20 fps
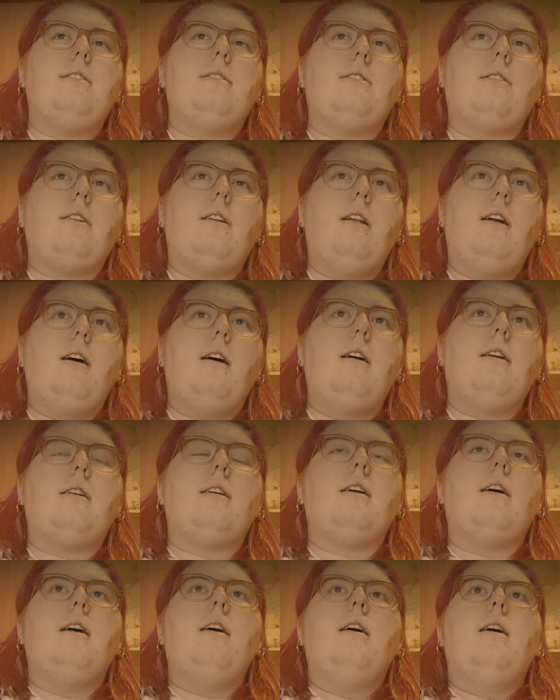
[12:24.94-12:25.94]

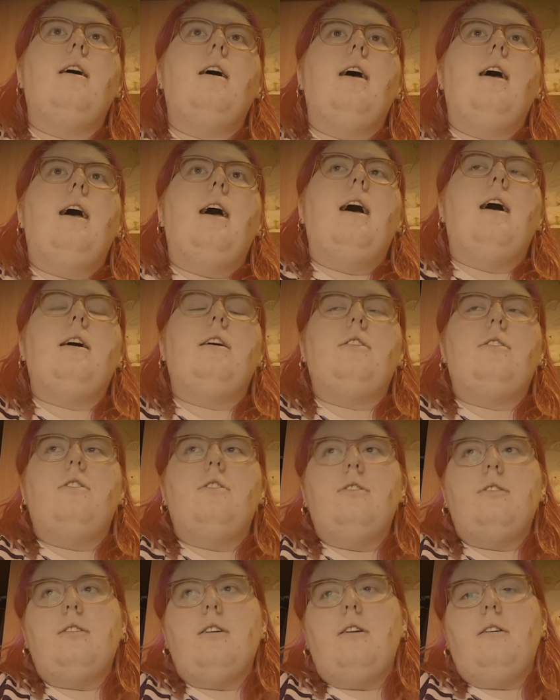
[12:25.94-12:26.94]
o'clock, and
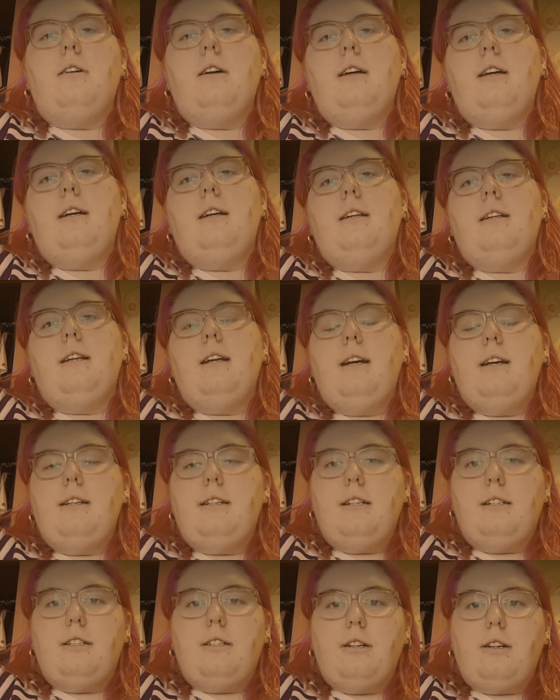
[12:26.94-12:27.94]
because I
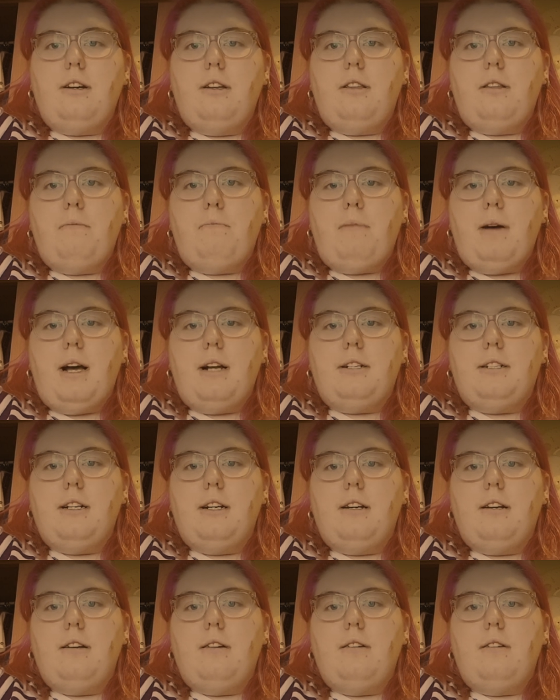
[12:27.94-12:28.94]
needed to give the
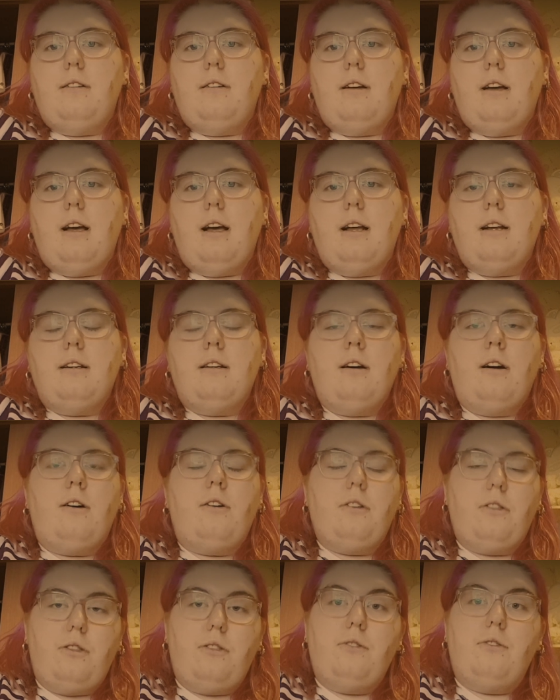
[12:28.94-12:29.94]
badger, and
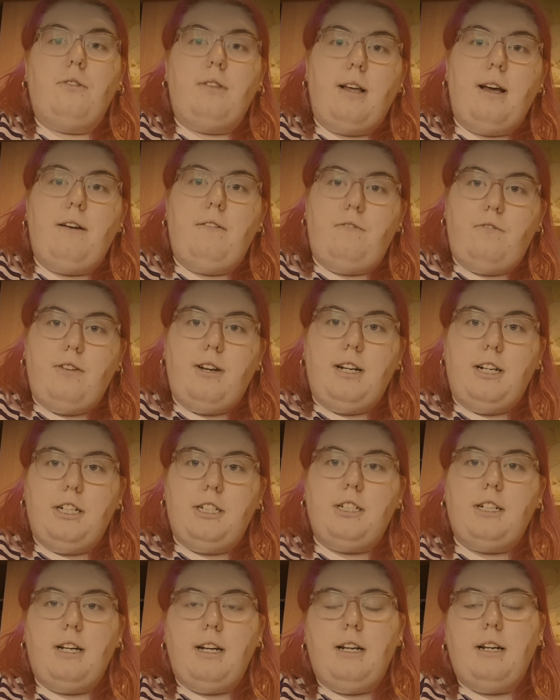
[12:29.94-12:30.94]
I thought they
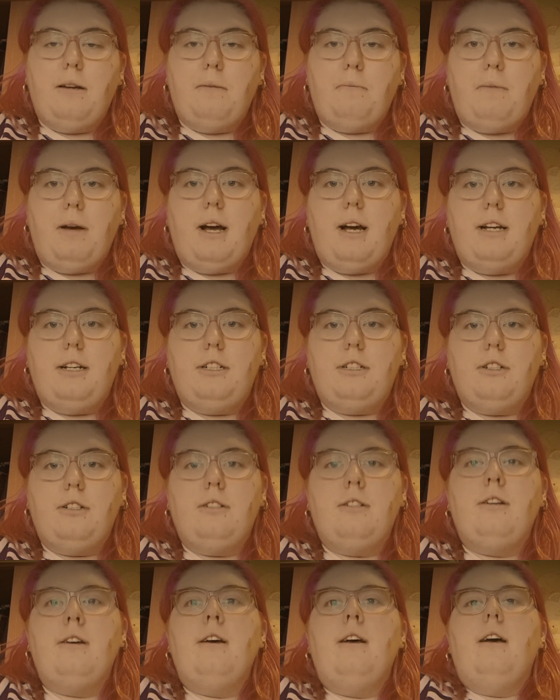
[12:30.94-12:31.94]
finished seeing a
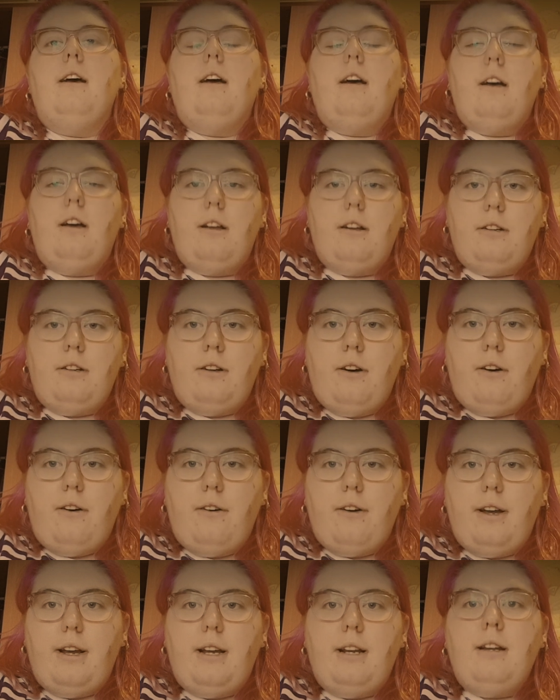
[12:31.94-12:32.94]
patient at
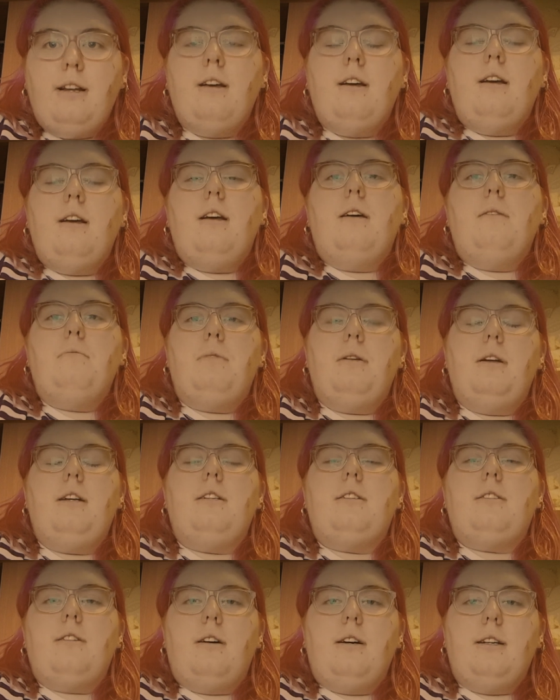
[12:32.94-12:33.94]
9, but
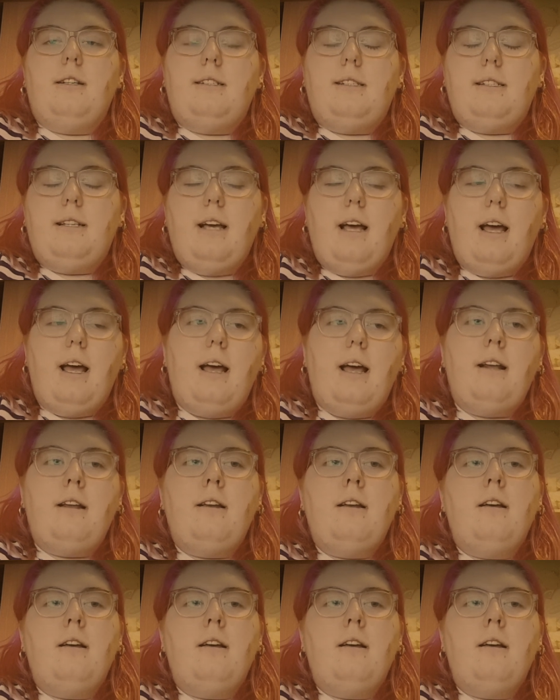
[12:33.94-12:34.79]
it's not, it's 10,